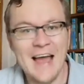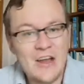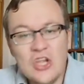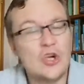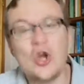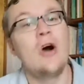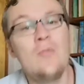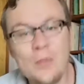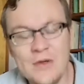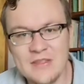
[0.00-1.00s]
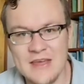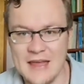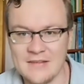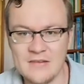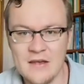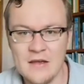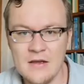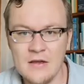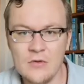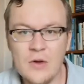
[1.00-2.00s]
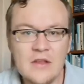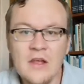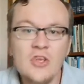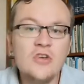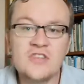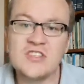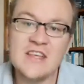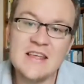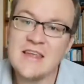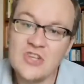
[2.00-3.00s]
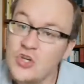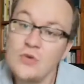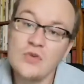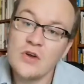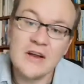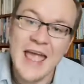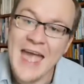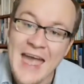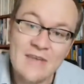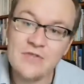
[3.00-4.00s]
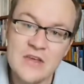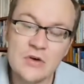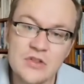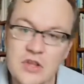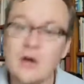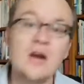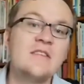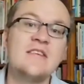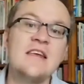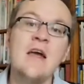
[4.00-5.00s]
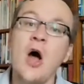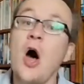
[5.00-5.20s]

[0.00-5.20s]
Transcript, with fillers: How do you cope with that? When you see that you do not have the authority